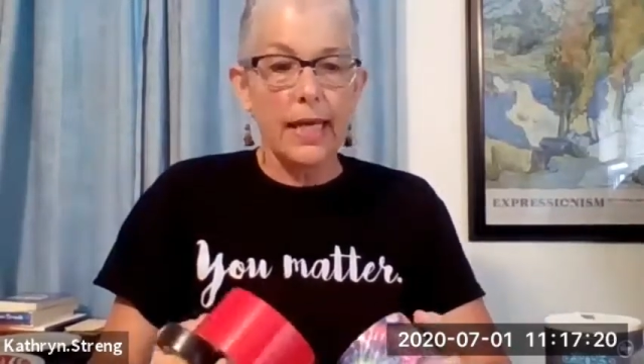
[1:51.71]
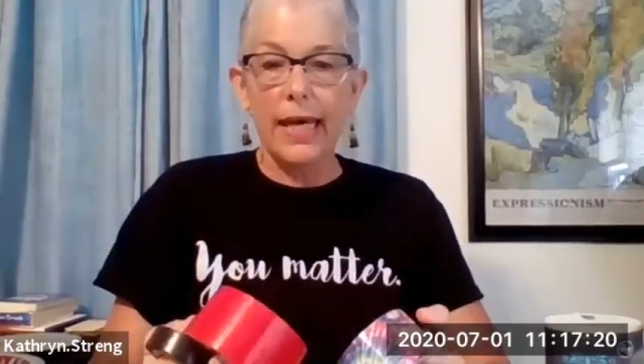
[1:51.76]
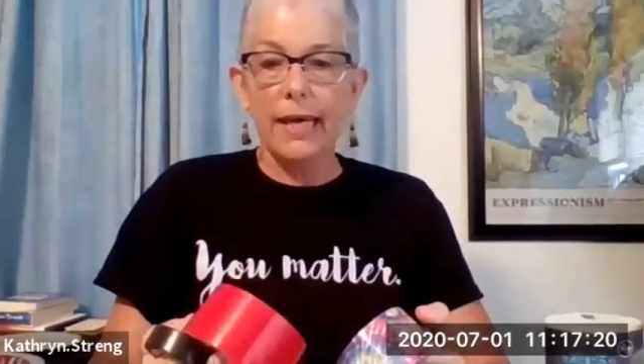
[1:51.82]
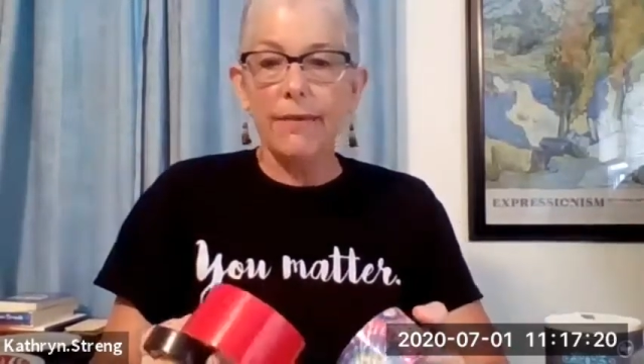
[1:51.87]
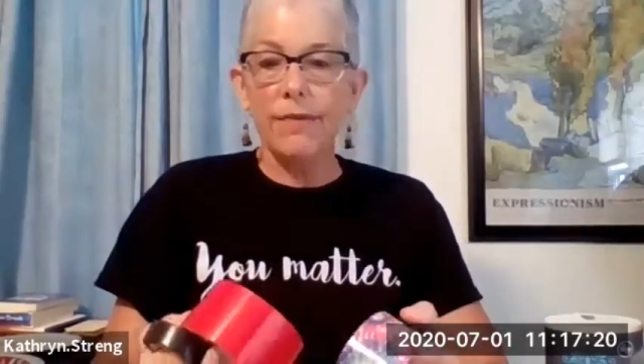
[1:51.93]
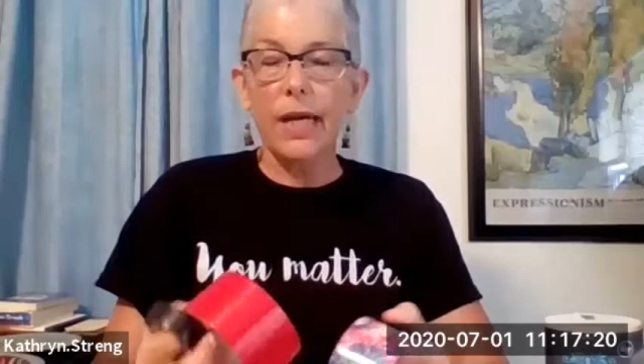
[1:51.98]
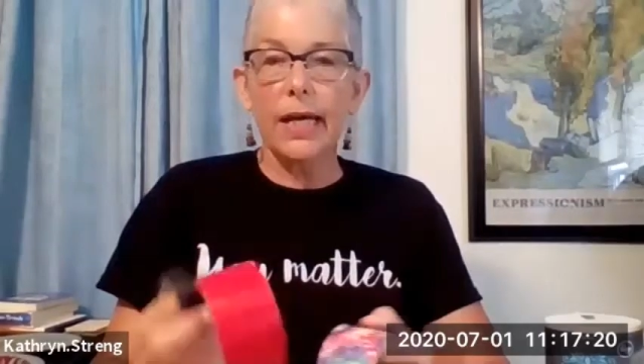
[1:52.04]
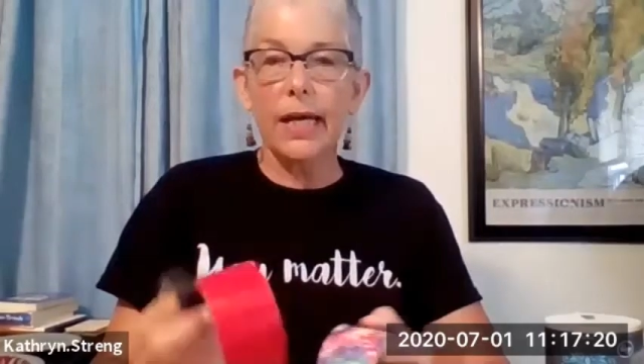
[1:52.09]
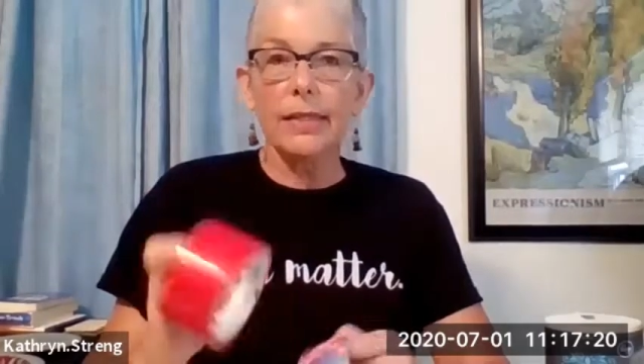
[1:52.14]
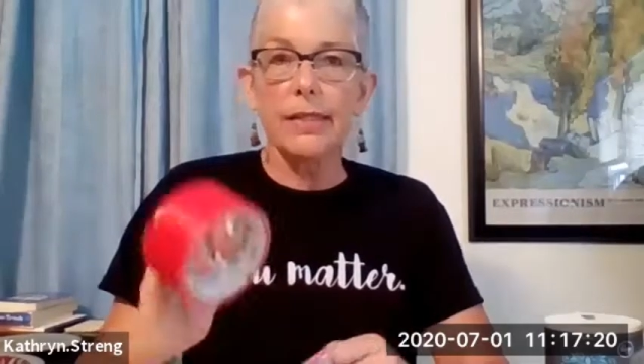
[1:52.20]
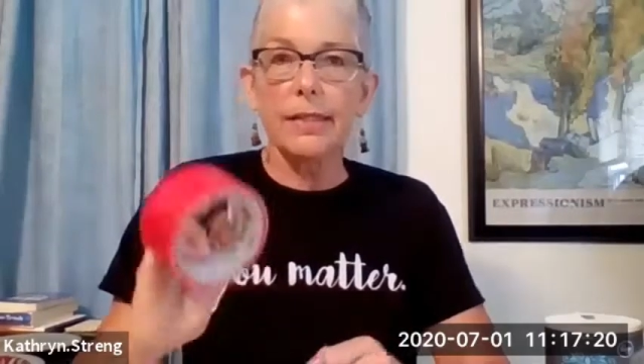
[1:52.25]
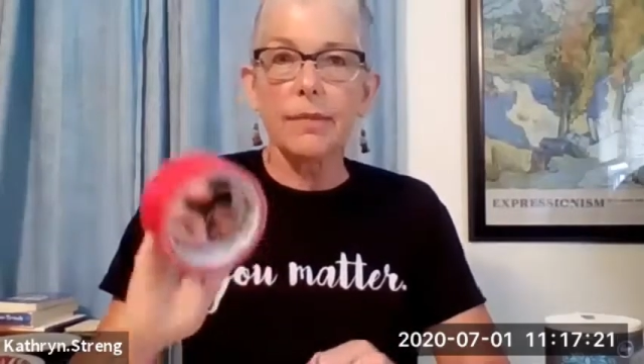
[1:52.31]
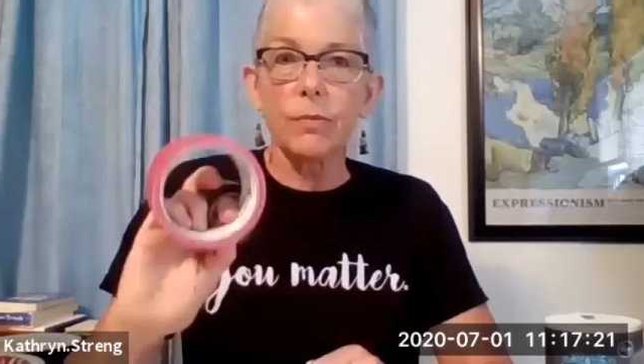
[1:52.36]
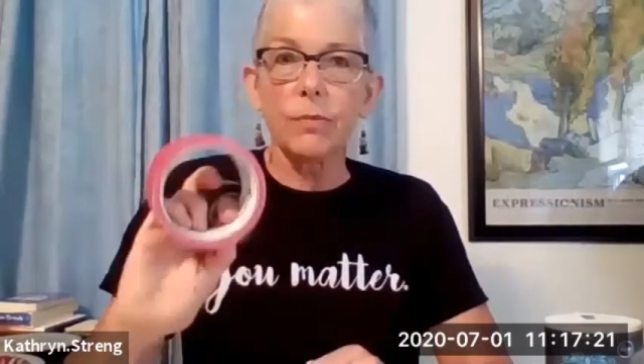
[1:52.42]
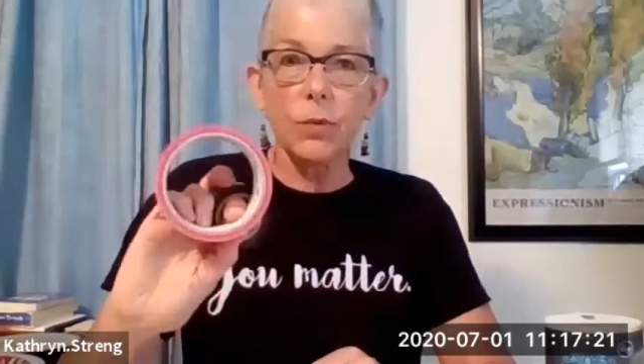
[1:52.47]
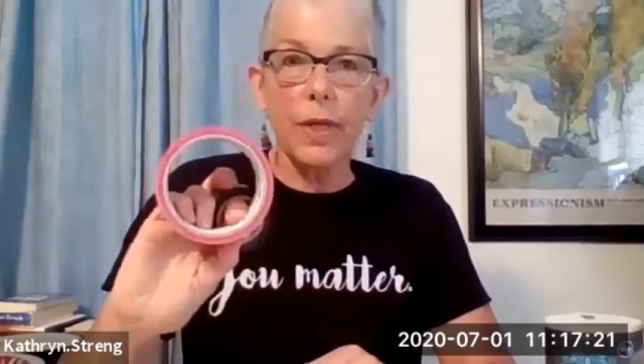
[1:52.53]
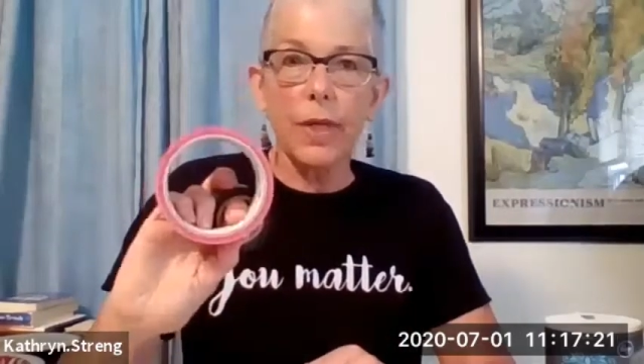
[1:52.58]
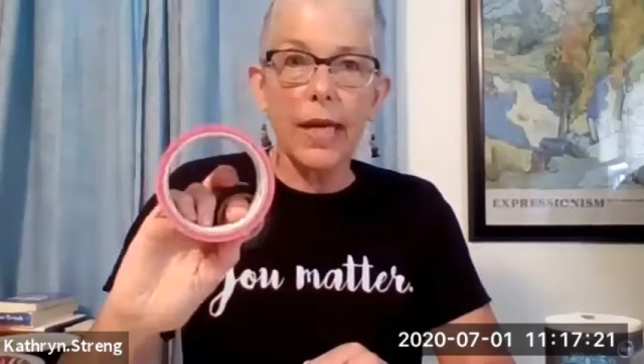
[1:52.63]
I've got
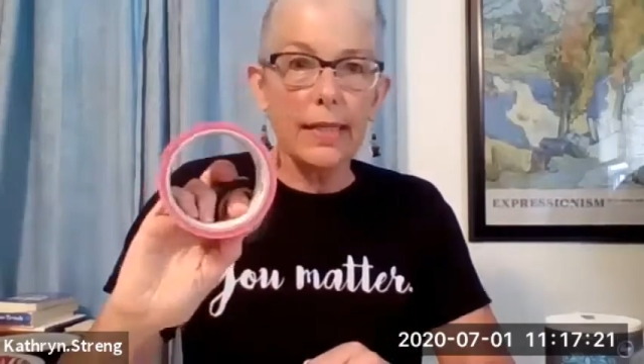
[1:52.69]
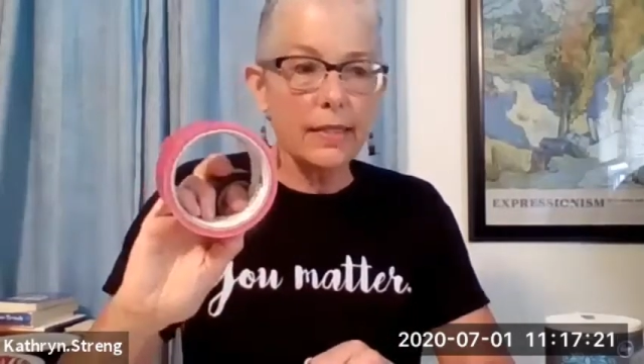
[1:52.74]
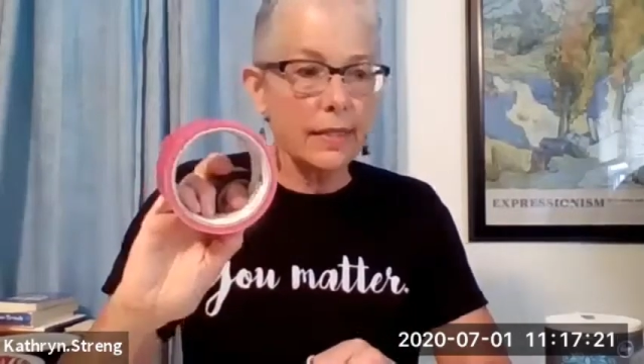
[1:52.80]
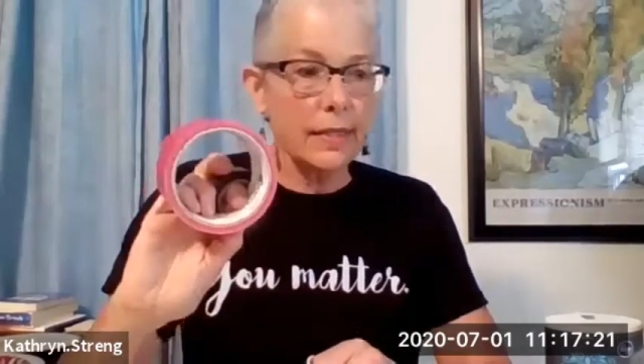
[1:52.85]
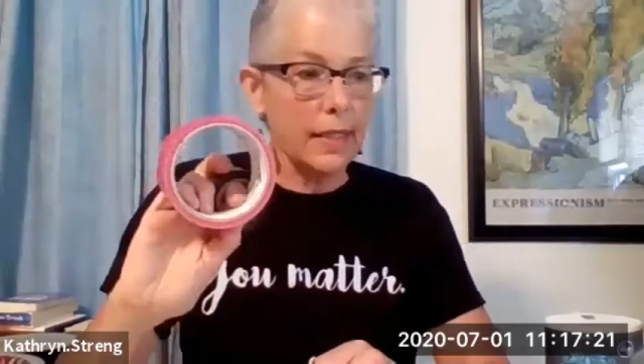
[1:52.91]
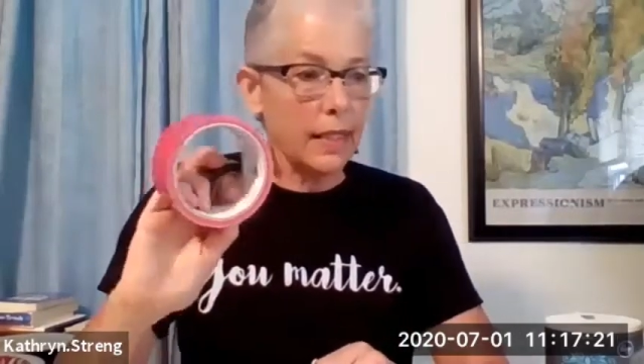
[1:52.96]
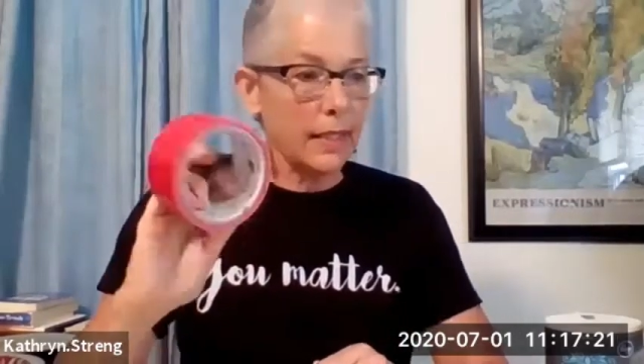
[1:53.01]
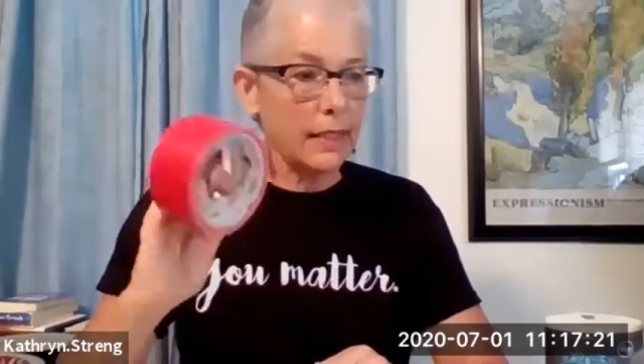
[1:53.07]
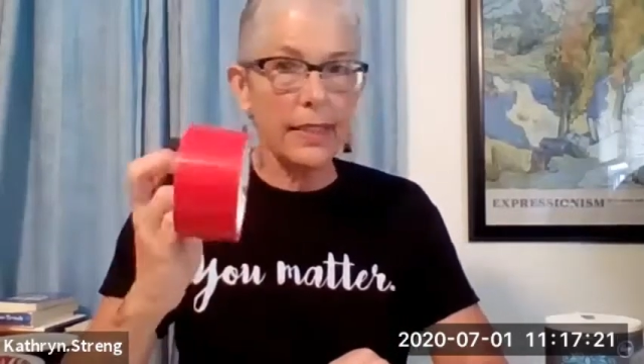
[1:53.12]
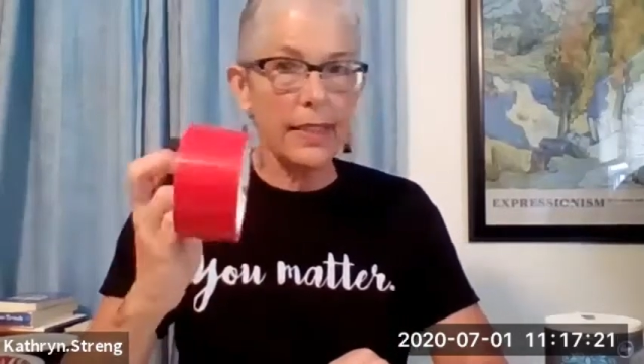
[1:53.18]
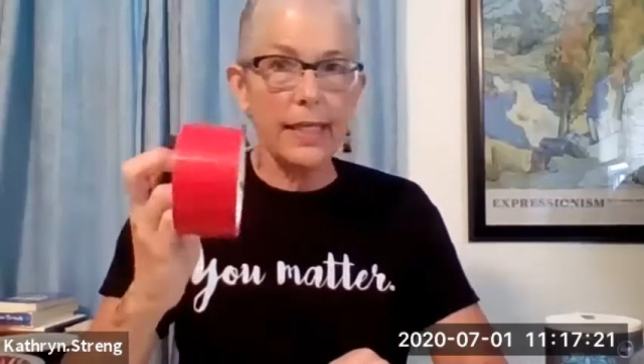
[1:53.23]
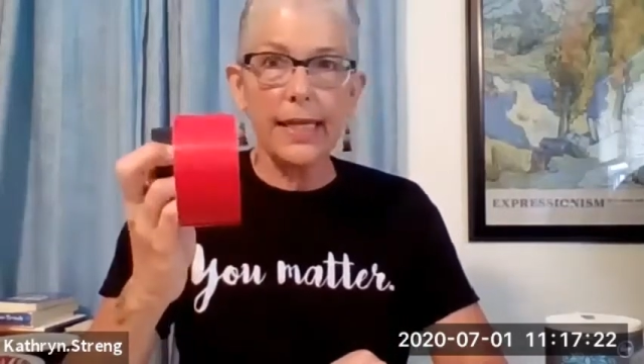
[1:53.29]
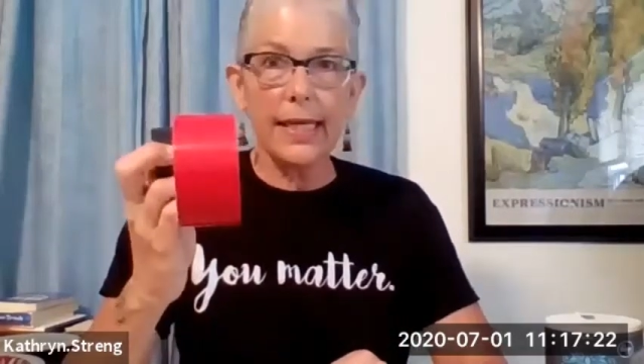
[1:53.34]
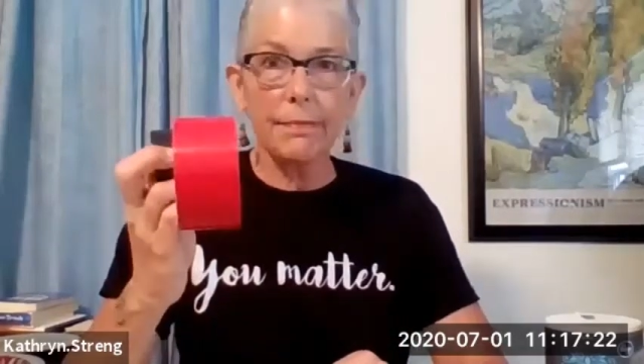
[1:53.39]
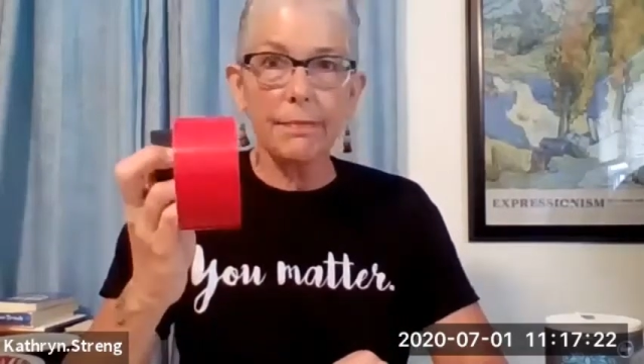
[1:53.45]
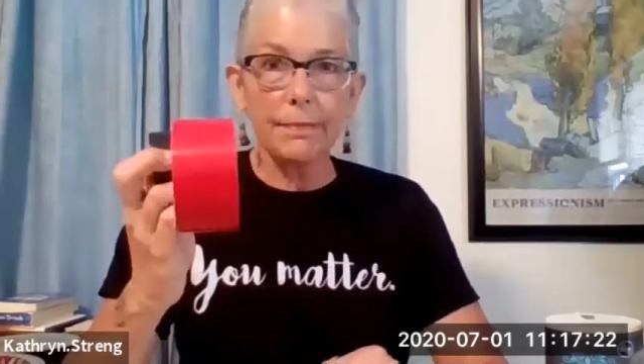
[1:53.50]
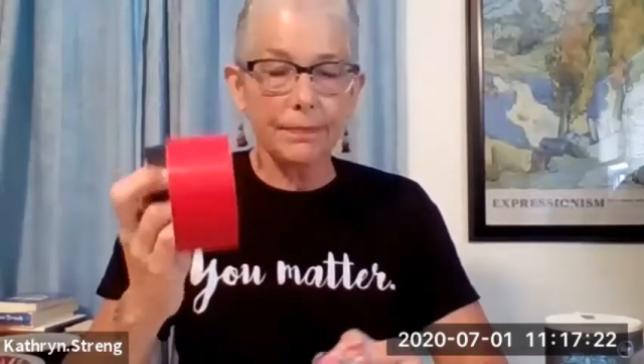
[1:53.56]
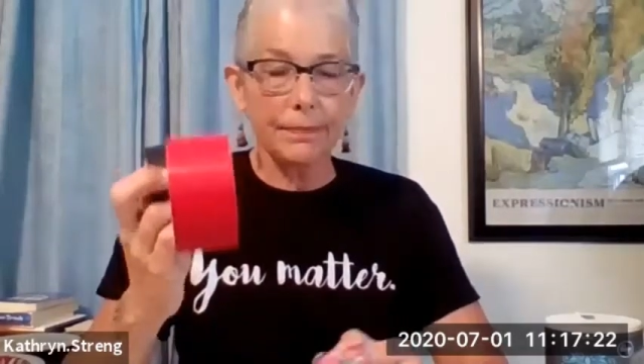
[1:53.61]
some red duct
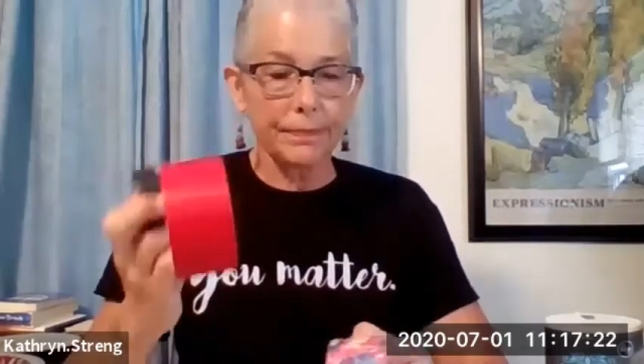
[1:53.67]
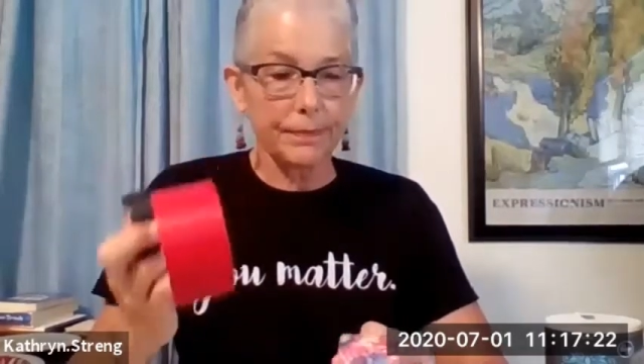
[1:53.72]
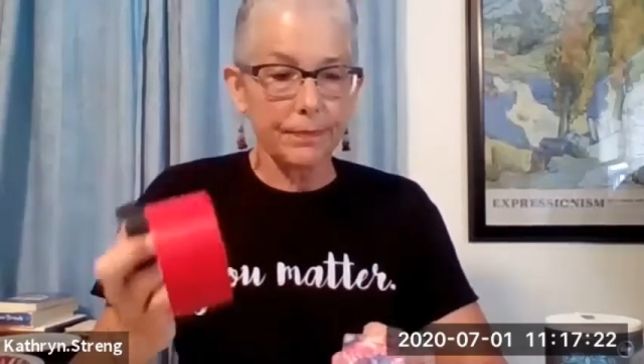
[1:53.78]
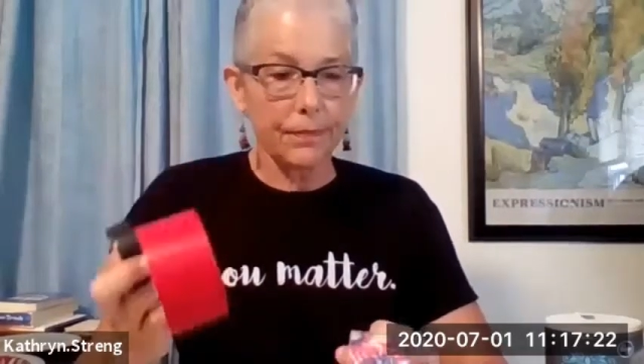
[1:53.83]
tape,